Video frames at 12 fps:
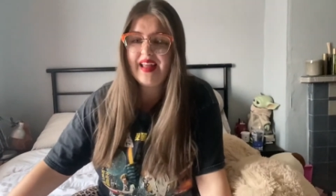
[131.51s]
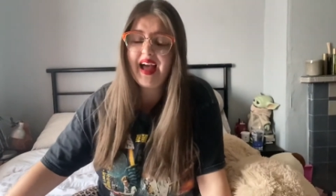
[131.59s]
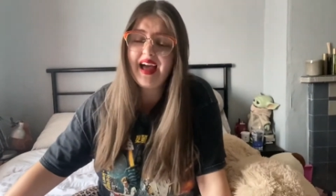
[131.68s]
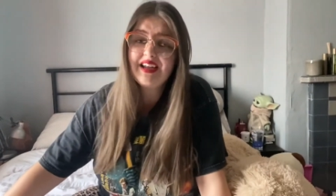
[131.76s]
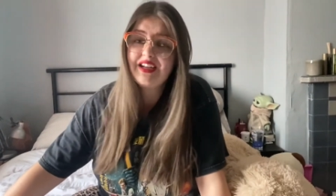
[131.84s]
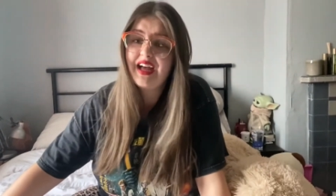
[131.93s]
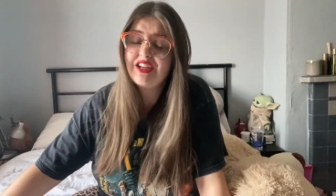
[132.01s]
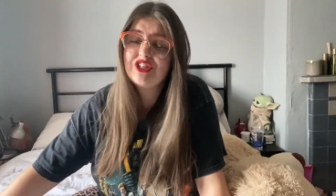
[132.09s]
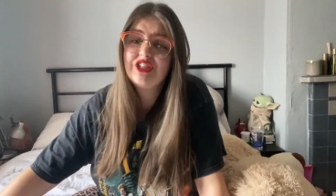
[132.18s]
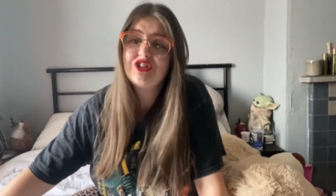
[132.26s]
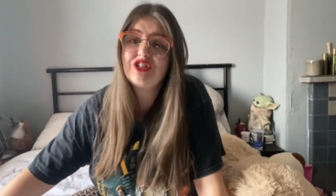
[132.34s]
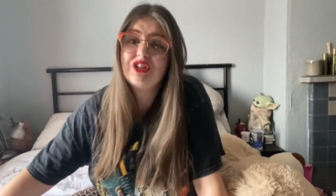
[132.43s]
And I
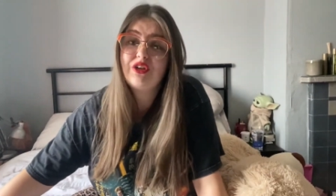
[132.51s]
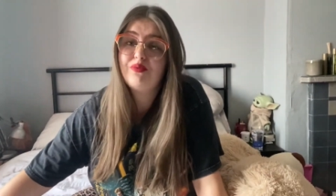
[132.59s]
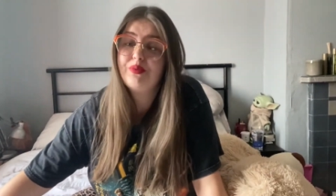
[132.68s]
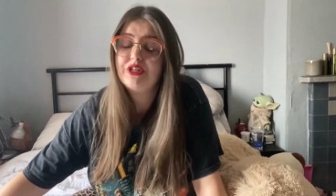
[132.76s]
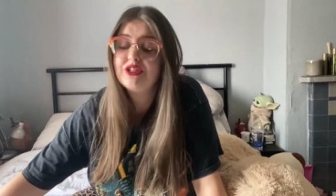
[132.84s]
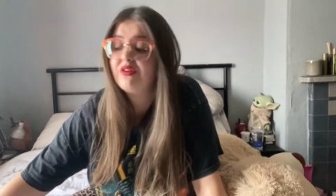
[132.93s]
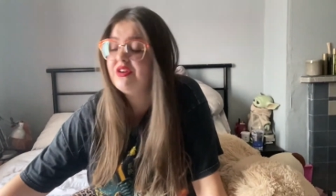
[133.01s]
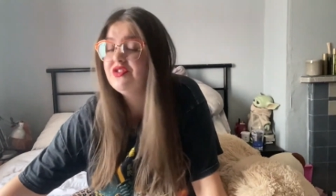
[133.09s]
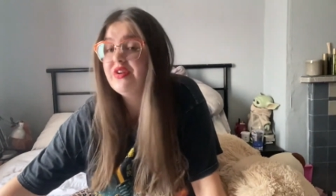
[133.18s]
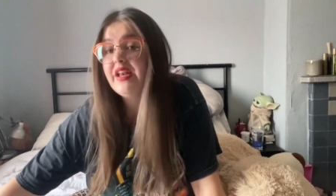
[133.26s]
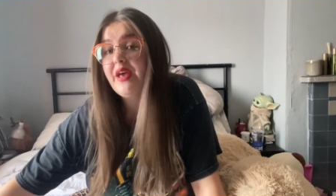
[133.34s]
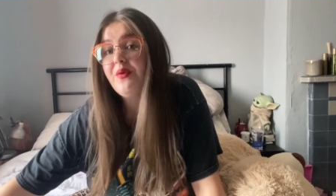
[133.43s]
actually just love burnt orange
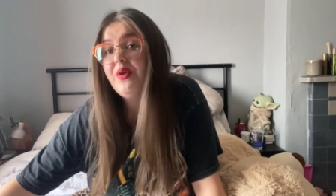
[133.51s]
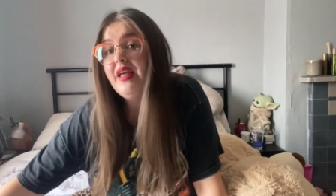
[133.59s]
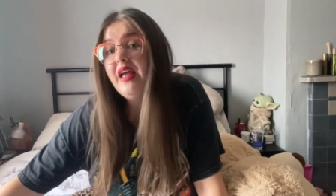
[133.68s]
right now.